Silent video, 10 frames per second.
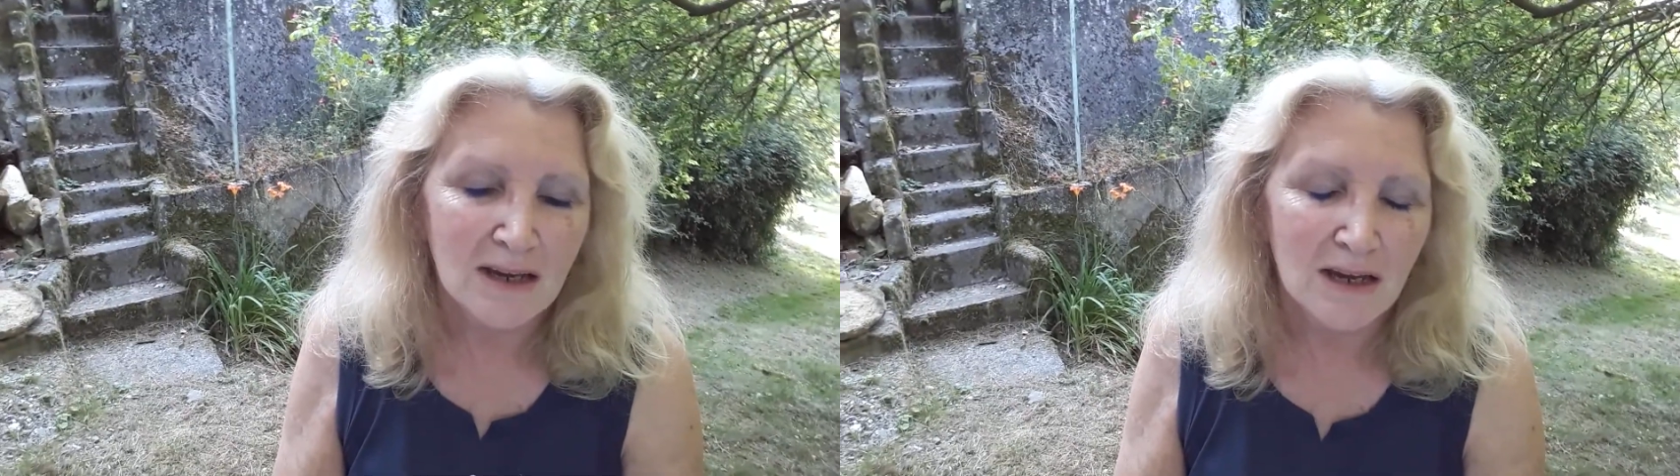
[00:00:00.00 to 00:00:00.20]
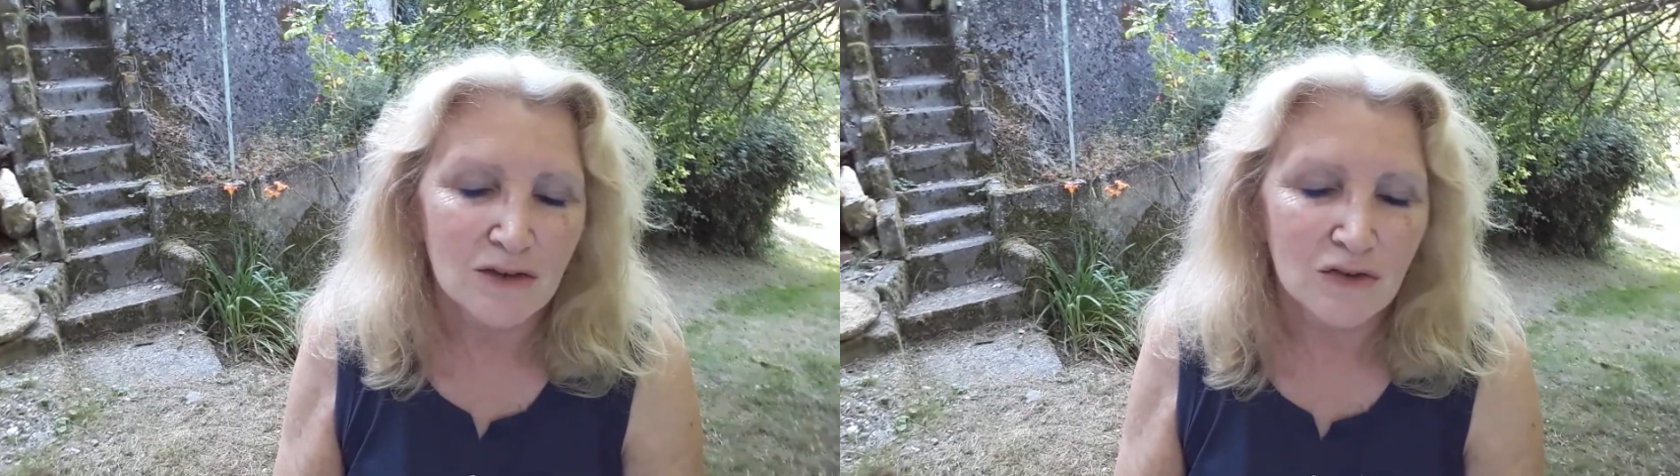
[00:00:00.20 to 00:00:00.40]

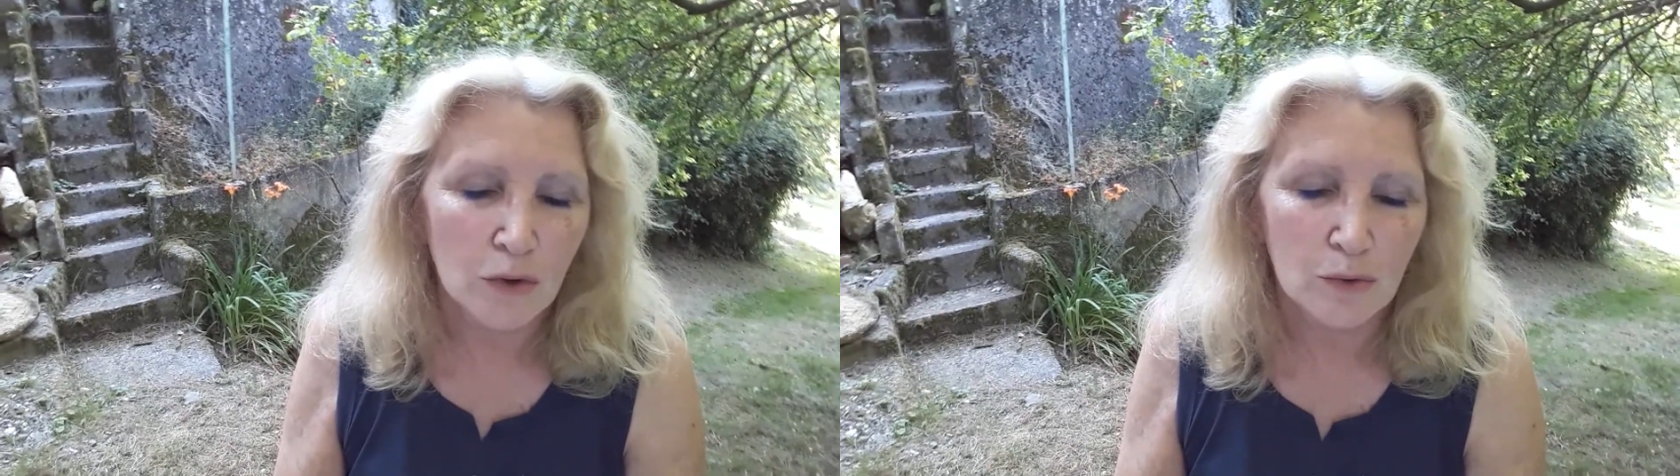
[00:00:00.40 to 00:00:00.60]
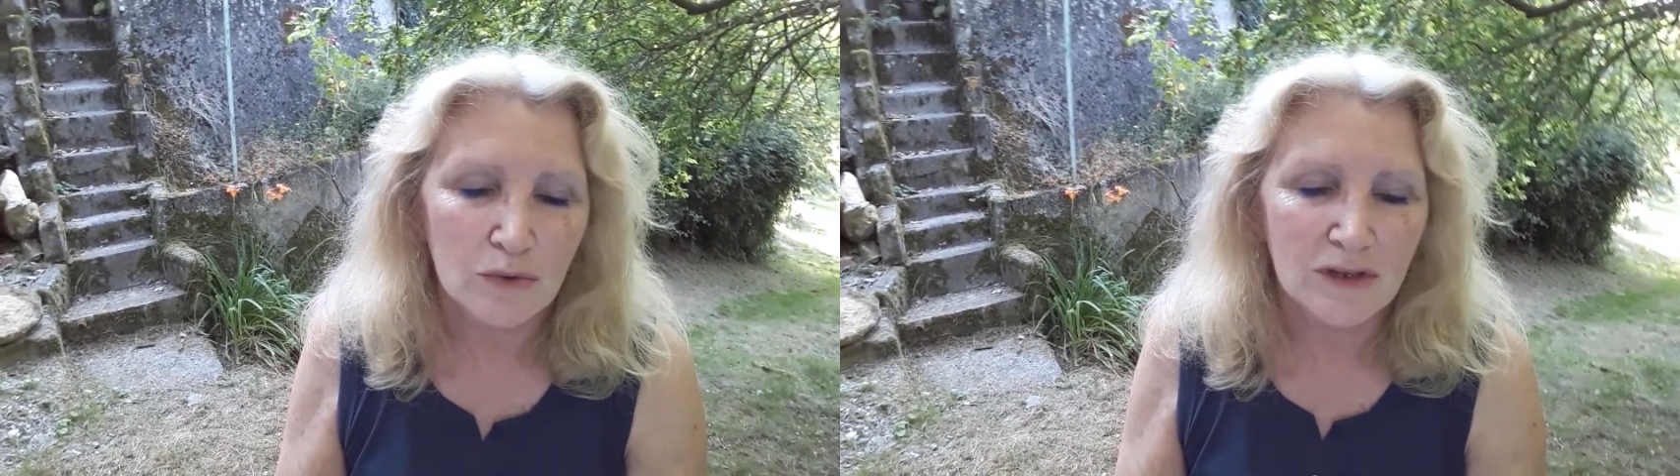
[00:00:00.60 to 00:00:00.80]

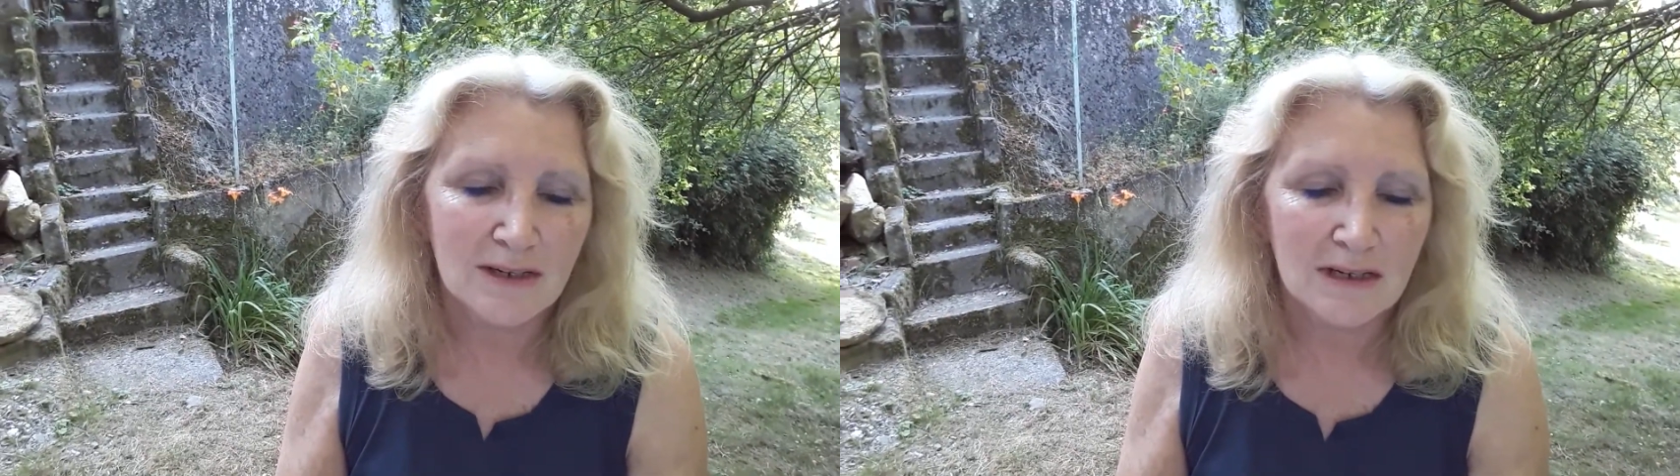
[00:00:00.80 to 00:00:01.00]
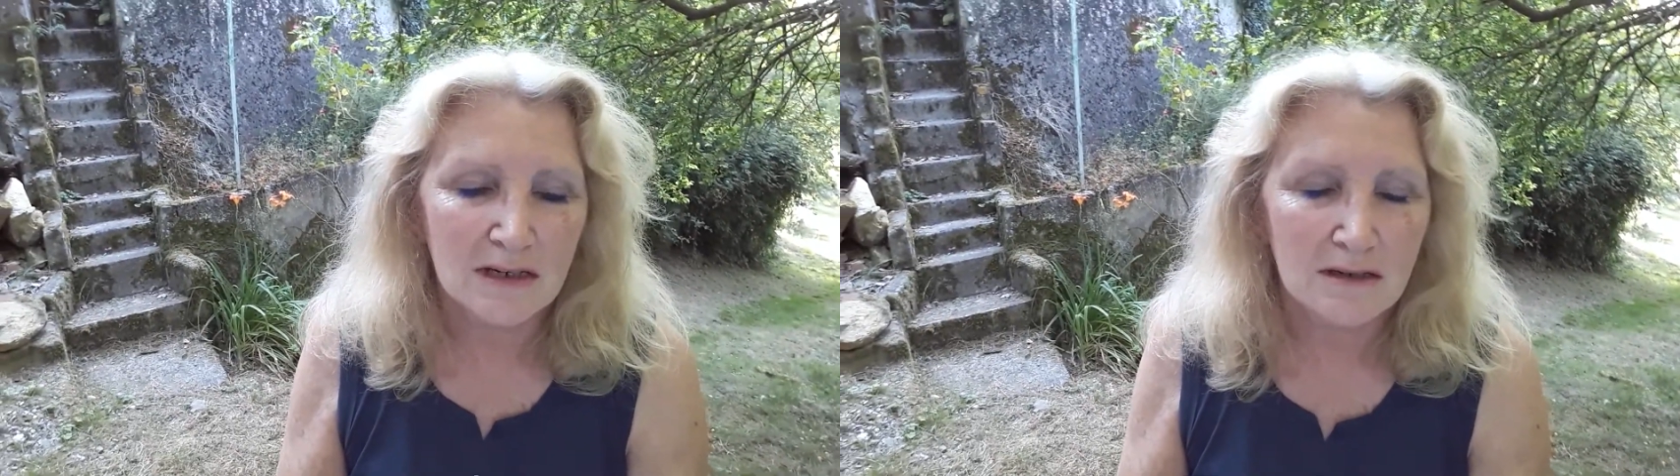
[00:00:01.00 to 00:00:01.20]
So
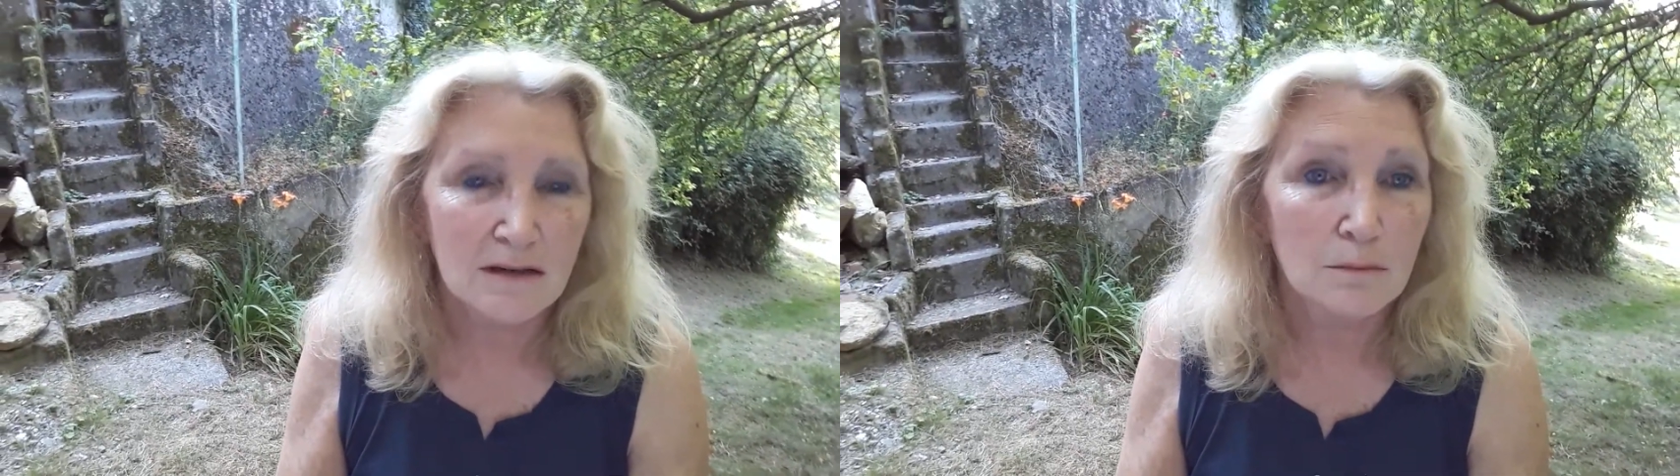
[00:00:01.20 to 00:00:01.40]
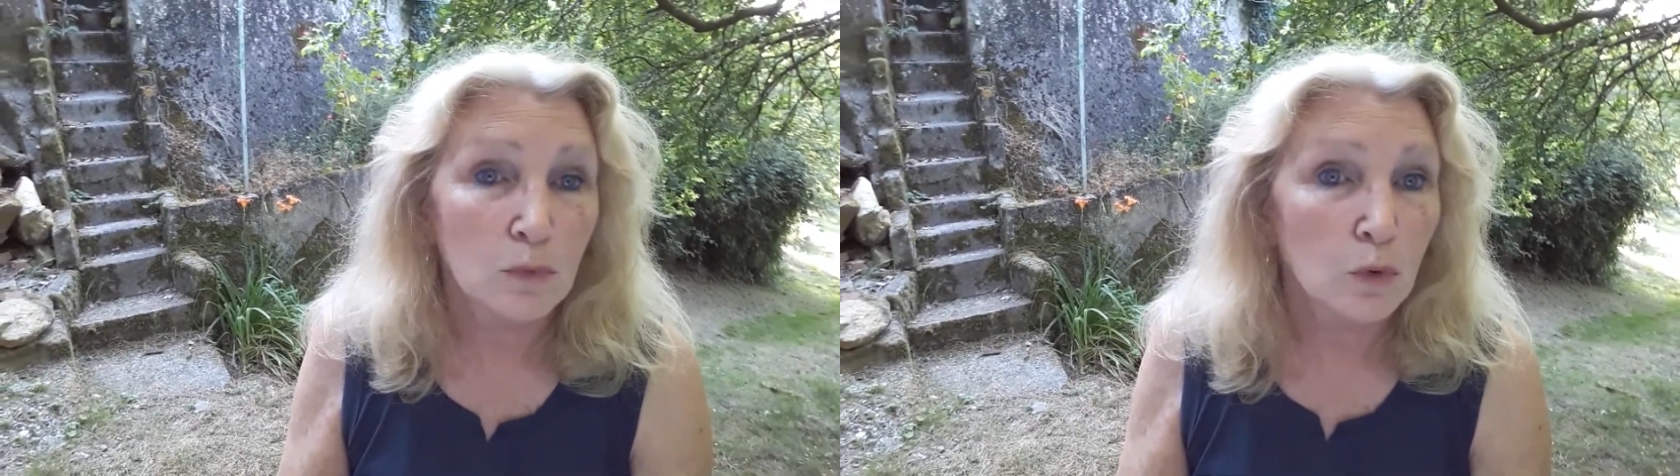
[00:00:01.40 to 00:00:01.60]
this is
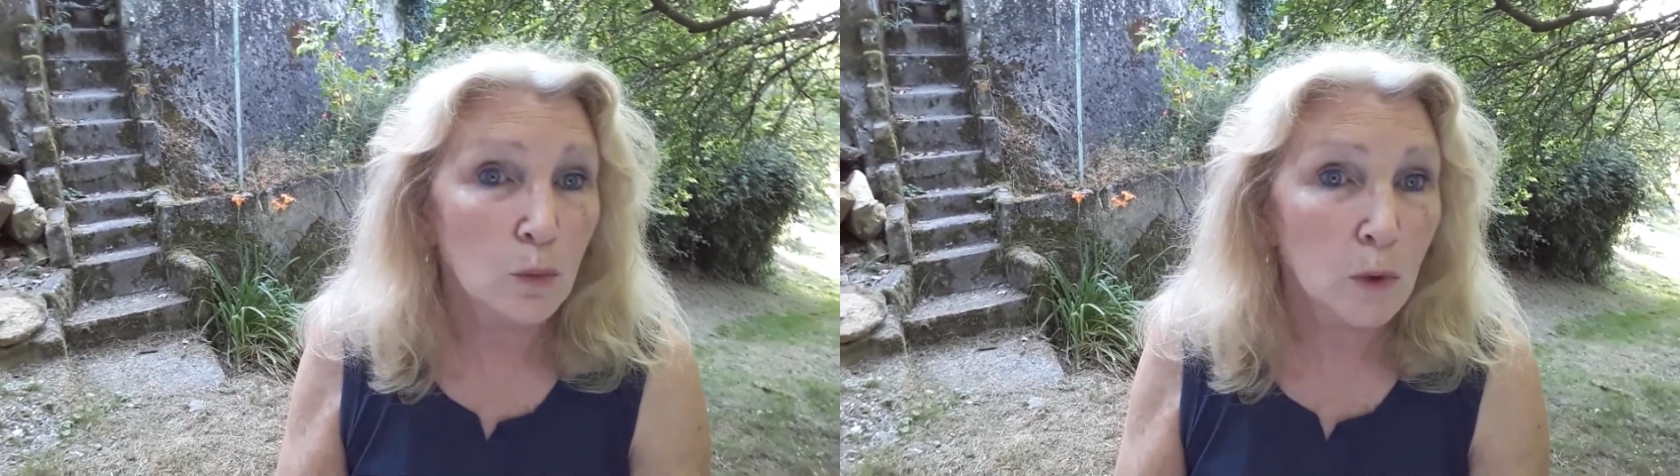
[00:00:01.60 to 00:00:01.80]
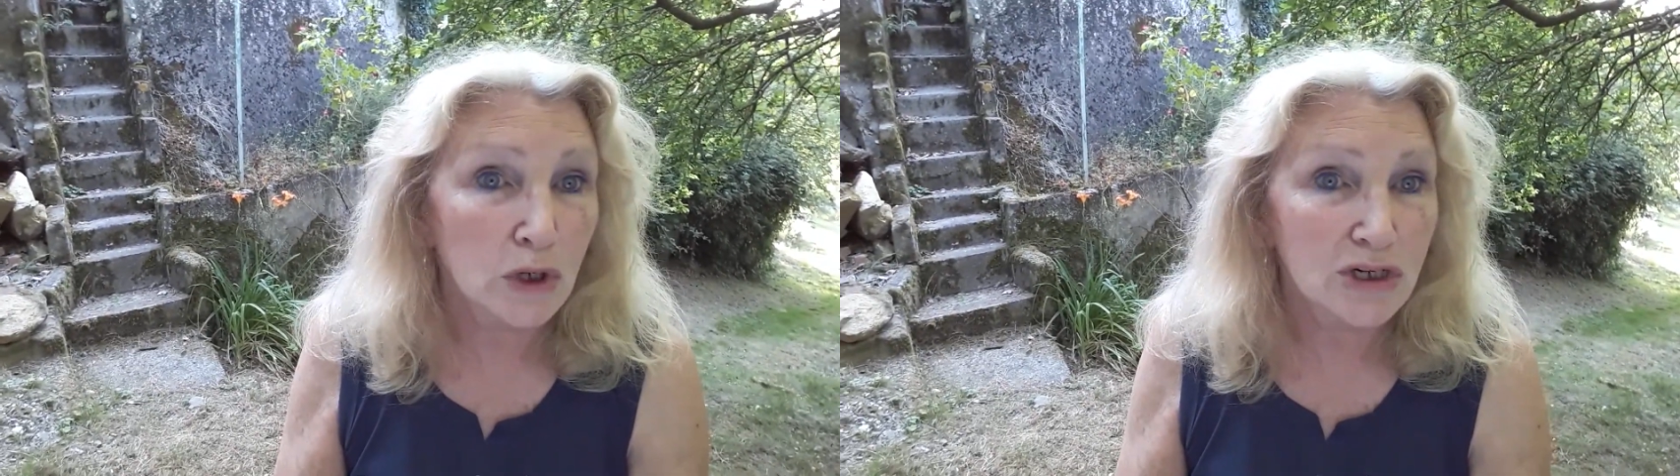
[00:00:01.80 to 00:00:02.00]
some more
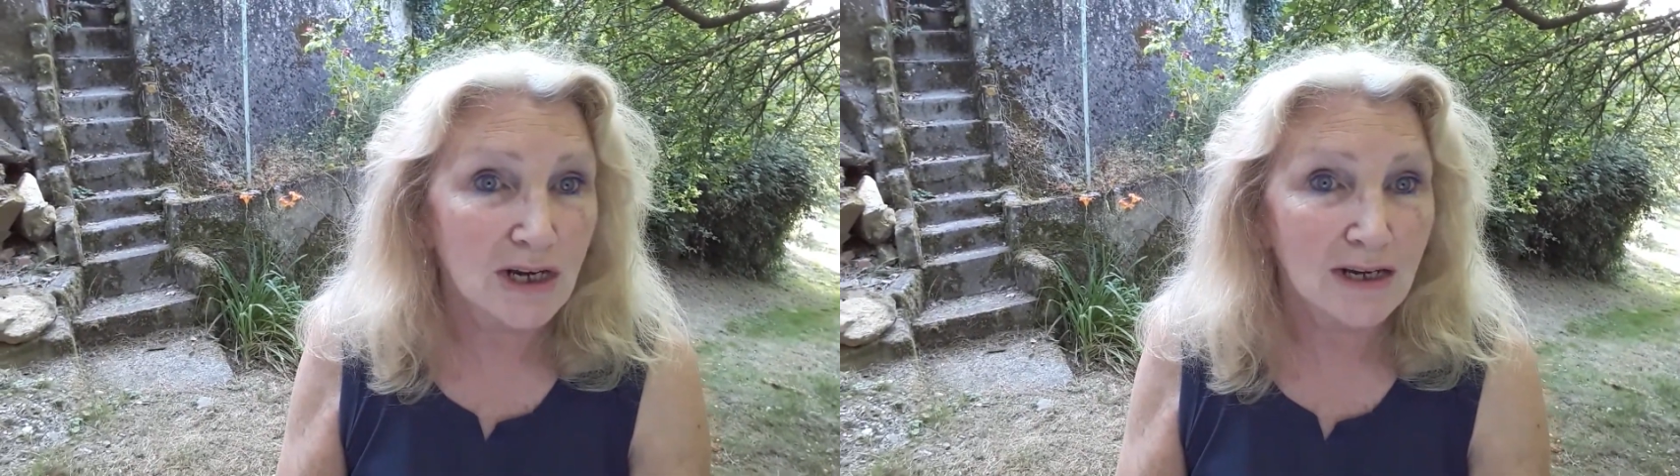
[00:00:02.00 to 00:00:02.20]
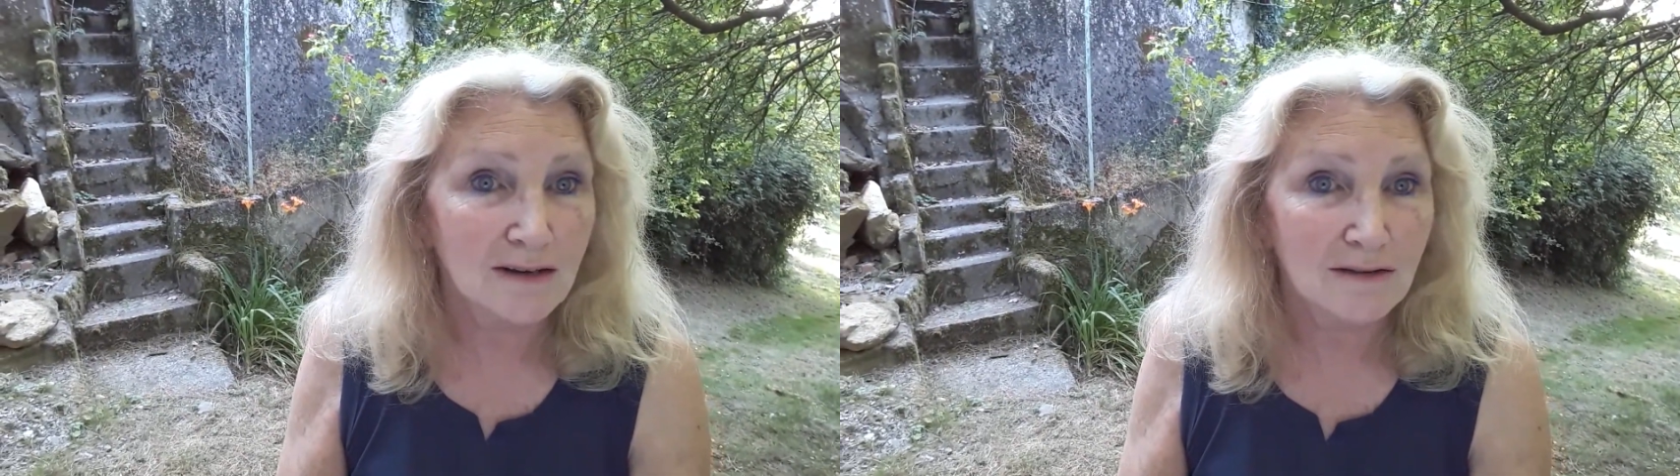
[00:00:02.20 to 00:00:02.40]

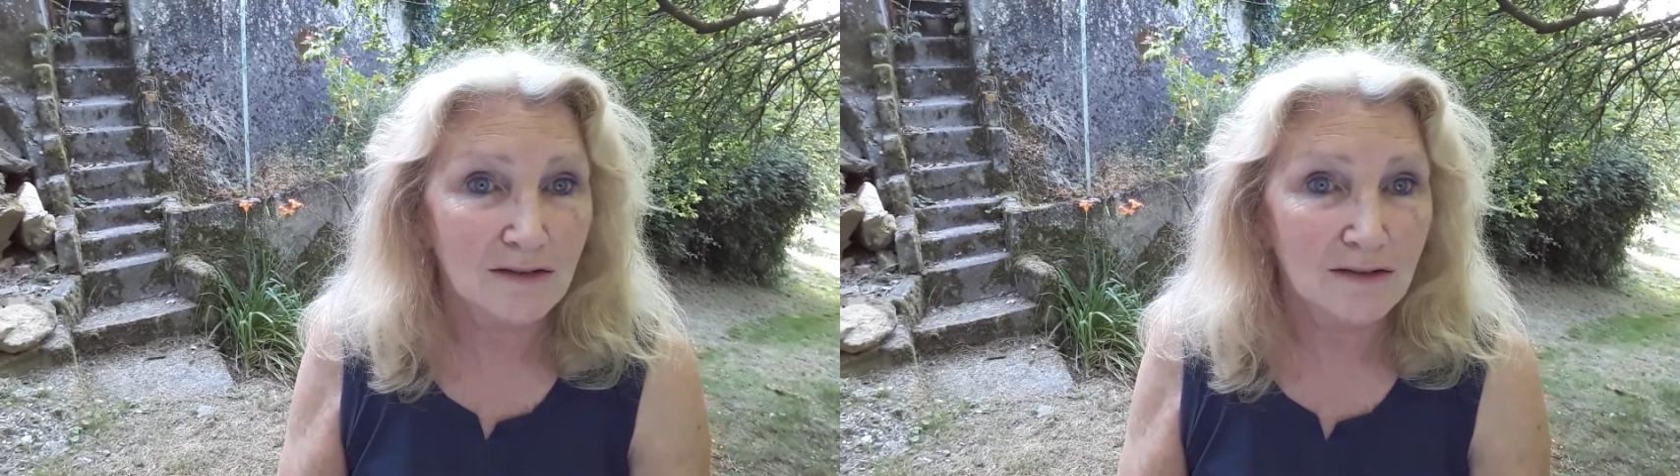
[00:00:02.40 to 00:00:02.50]
wording